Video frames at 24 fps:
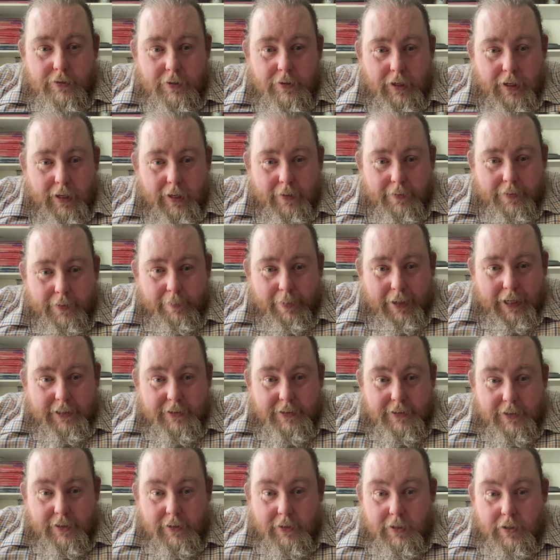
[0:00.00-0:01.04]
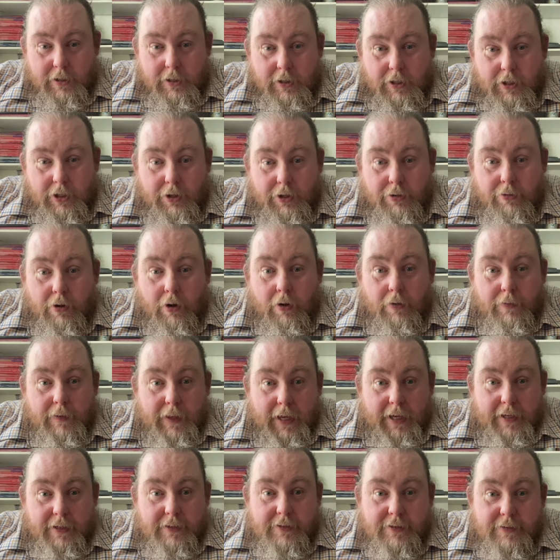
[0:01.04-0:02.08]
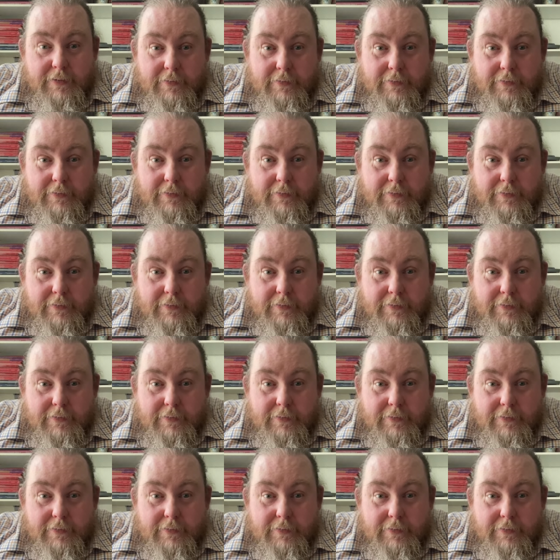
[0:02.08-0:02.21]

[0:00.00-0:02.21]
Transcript: the best, you got that.